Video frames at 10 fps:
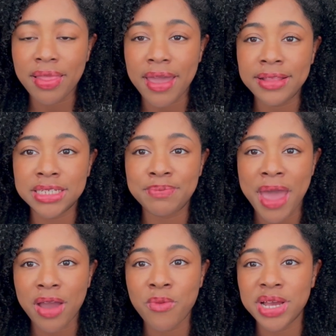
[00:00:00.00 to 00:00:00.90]
I liked this
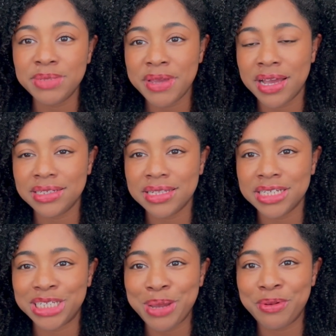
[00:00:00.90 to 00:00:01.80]
bag was because of the
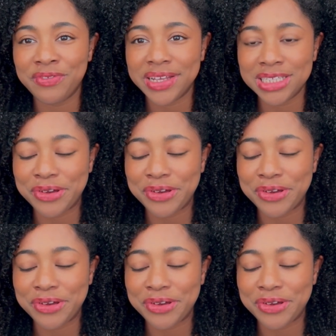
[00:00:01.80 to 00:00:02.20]
shape of it,